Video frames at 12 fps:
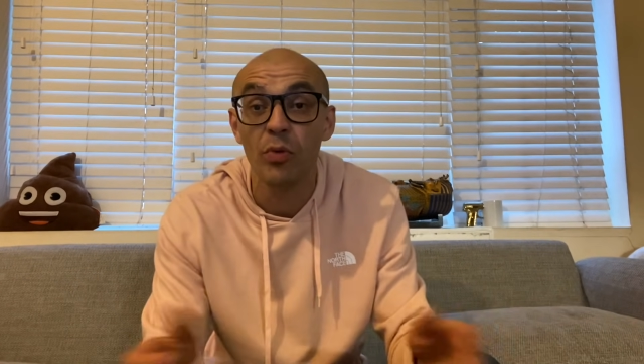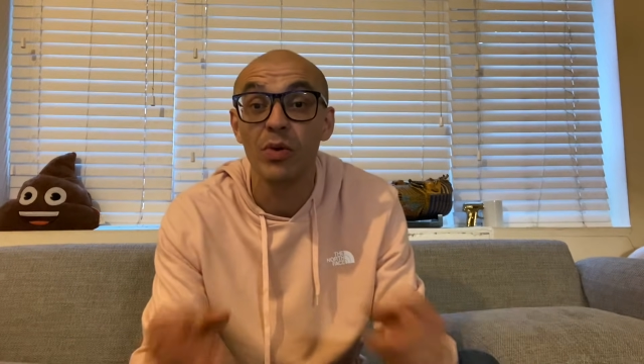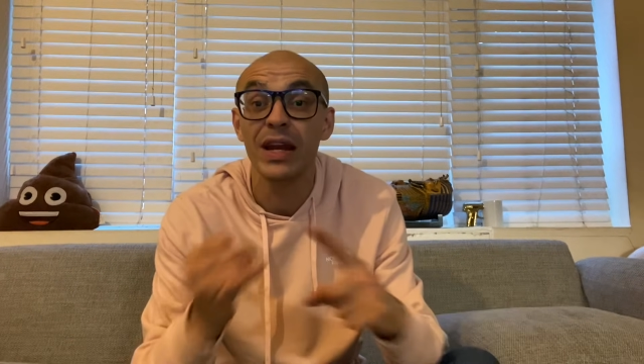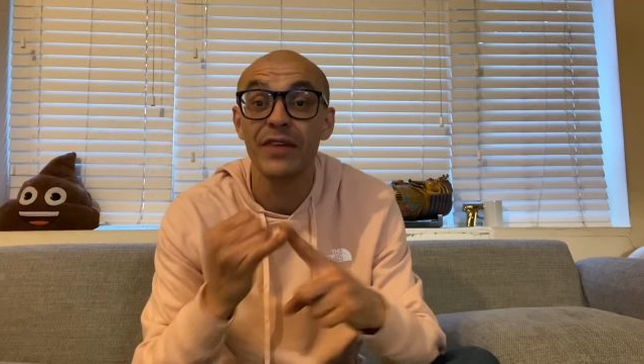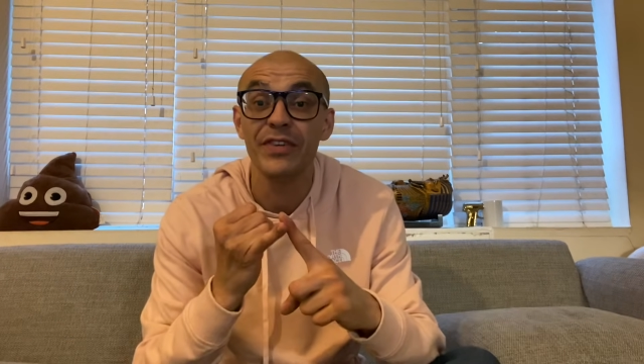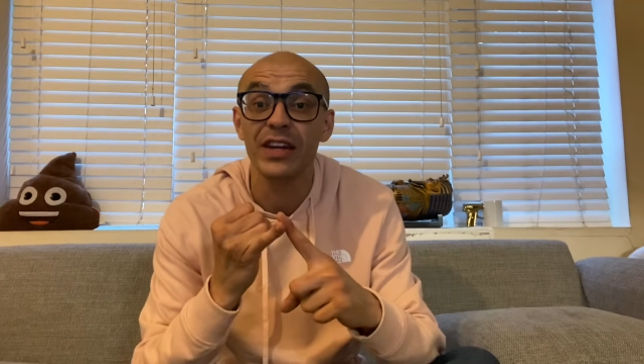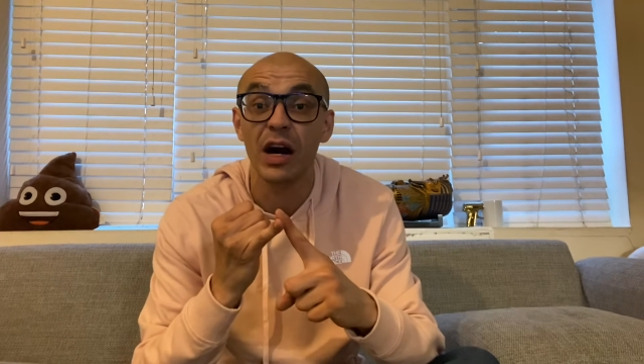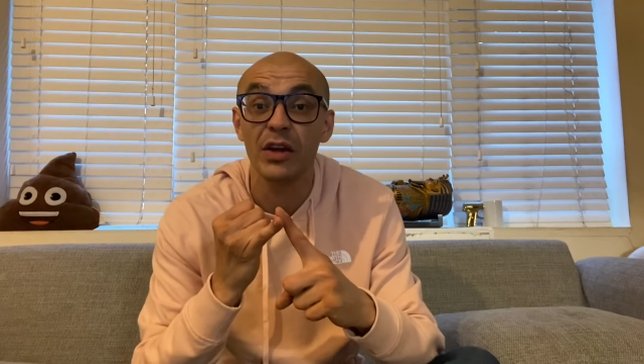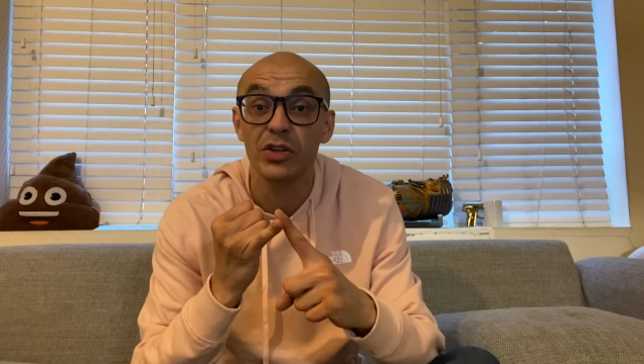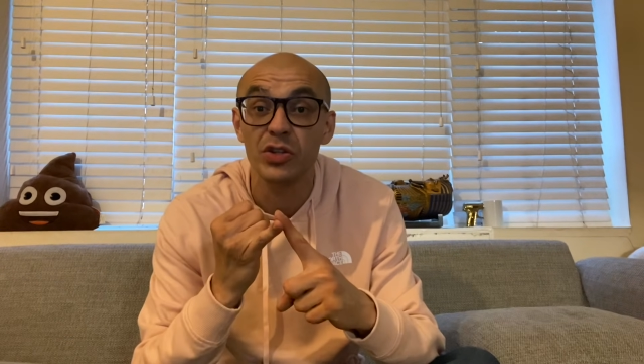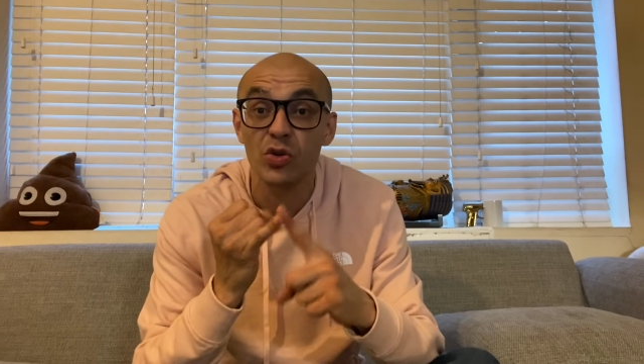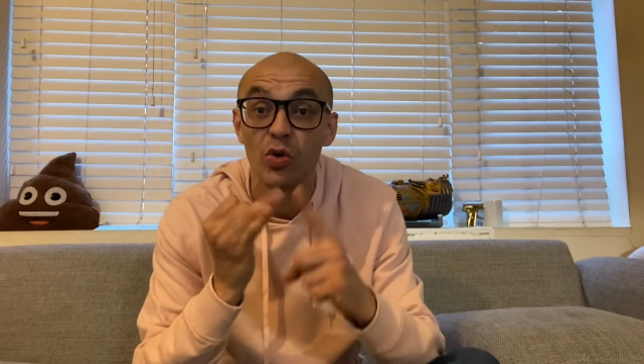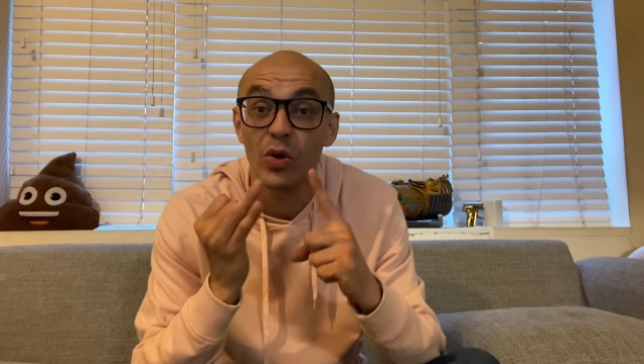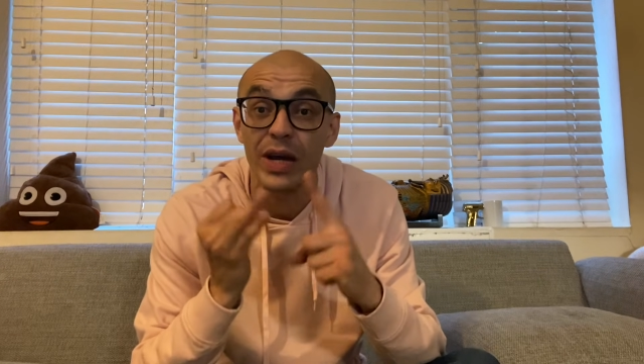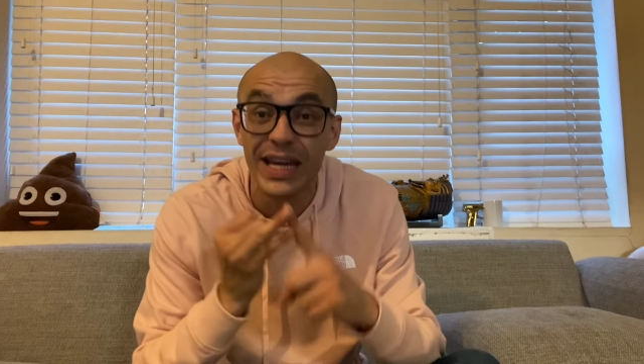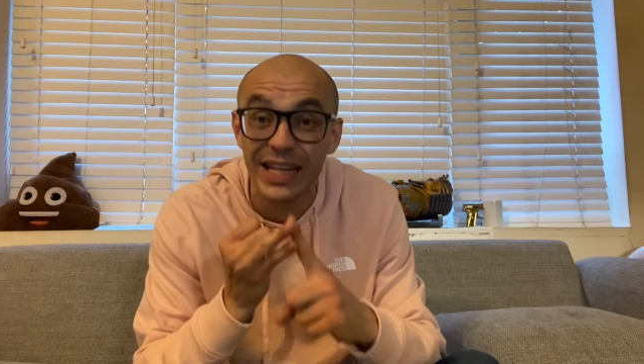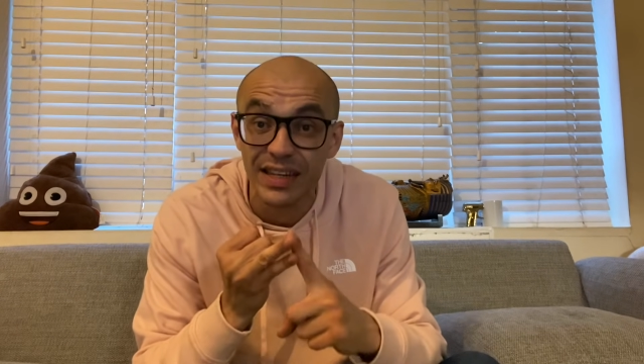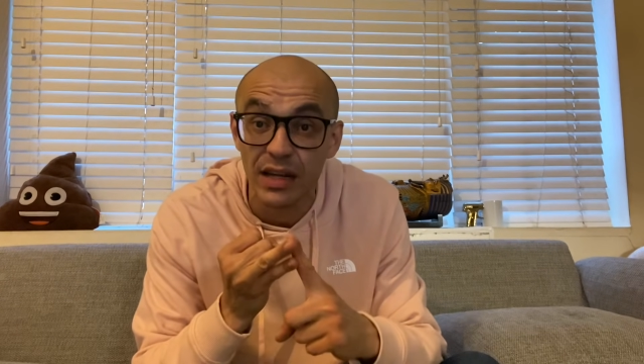
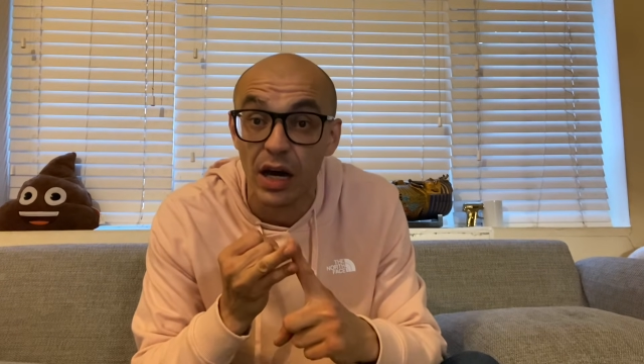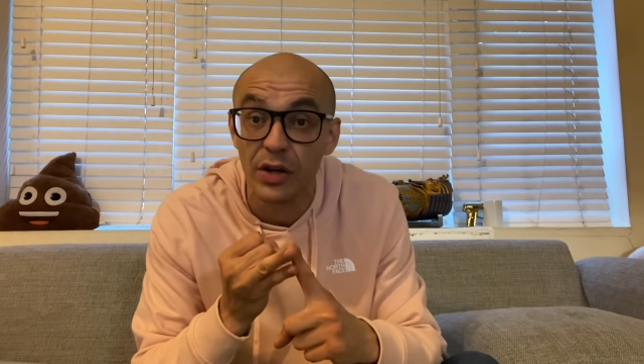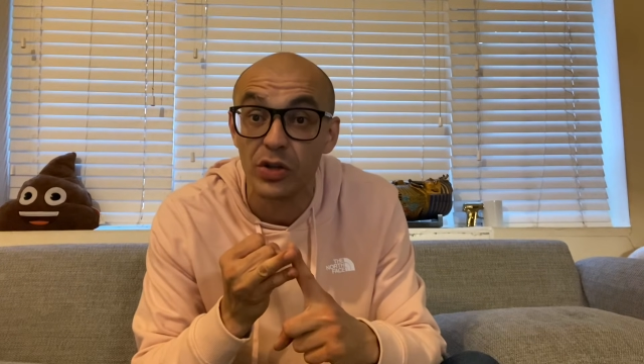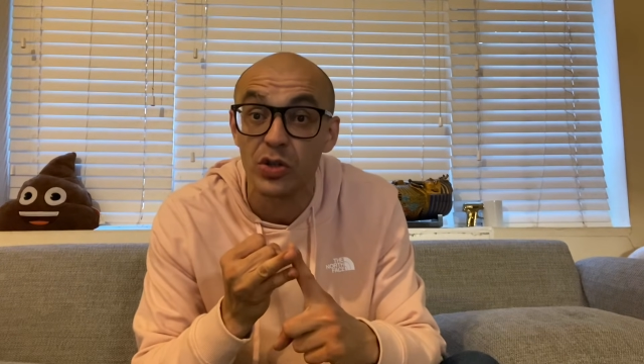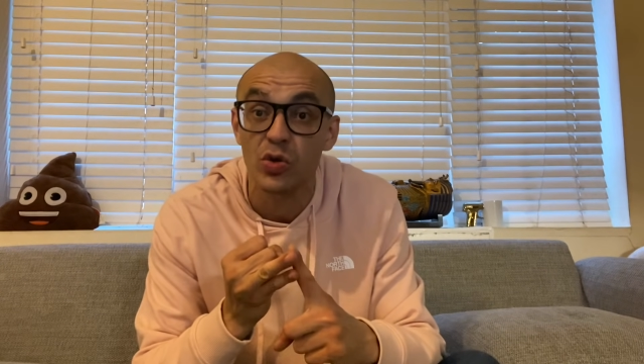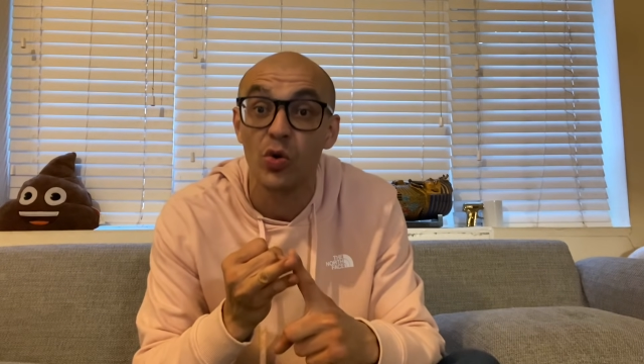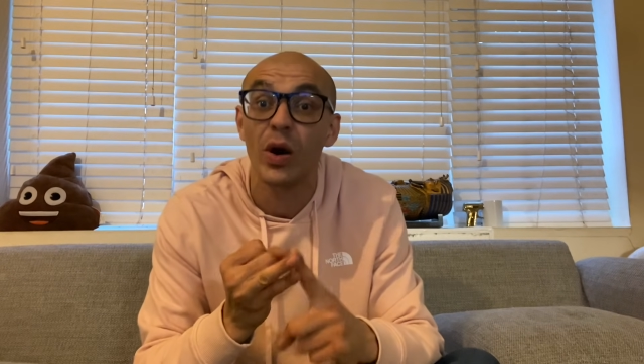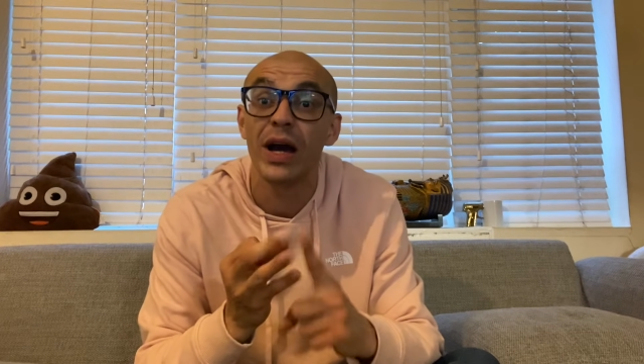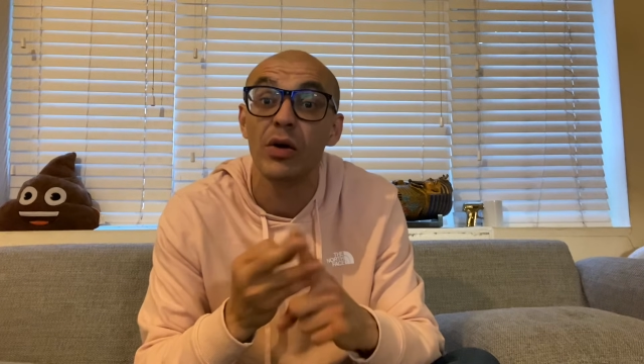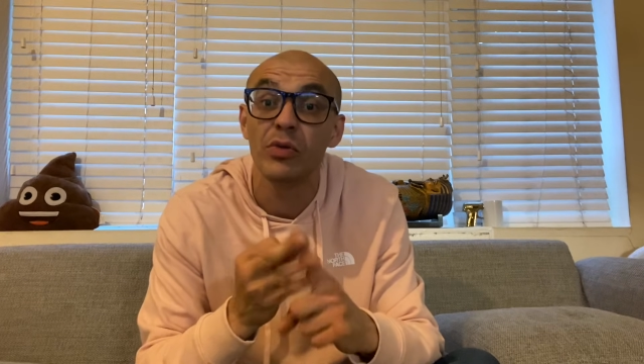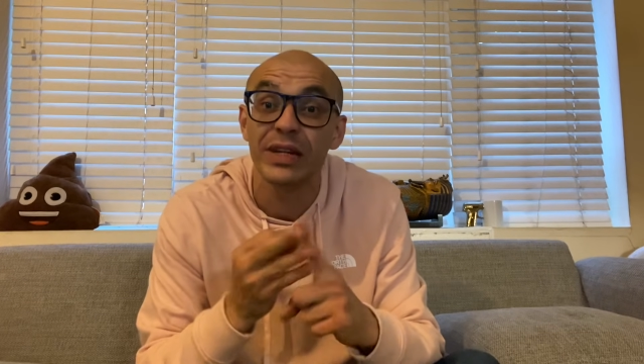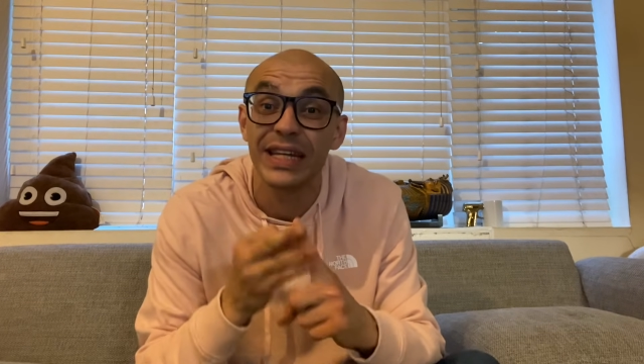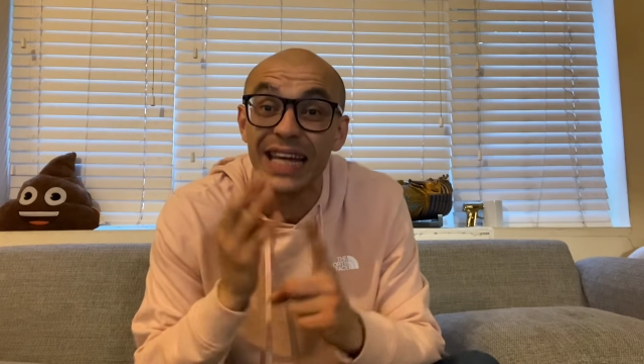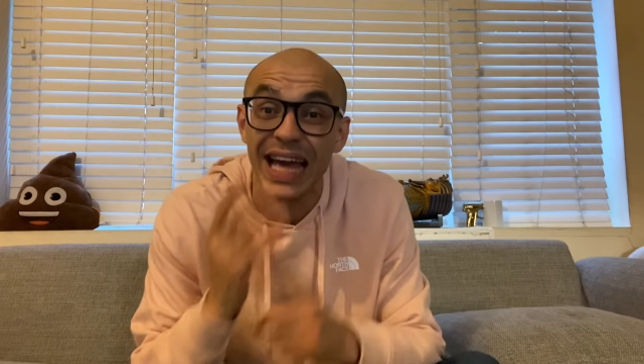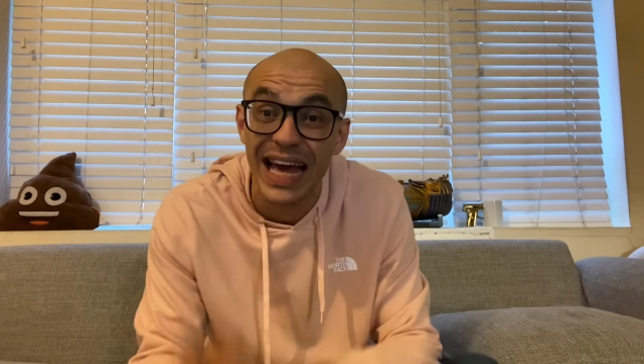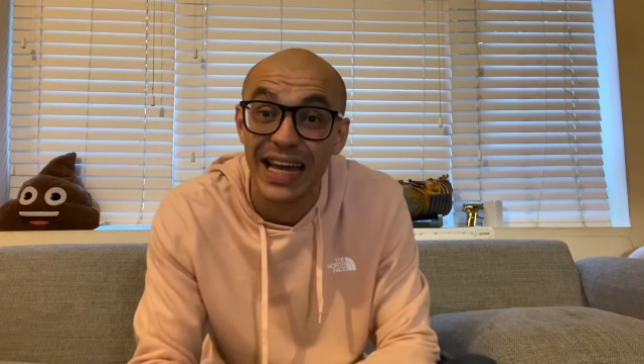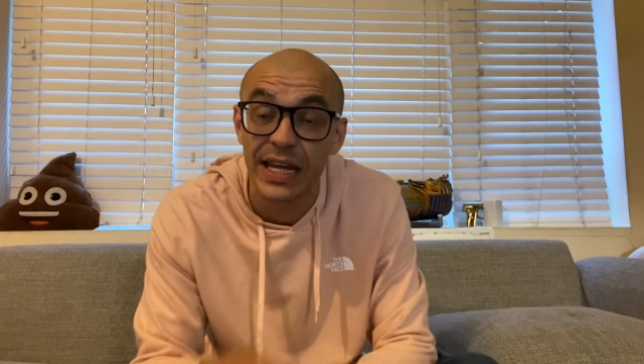Living_in_LDN.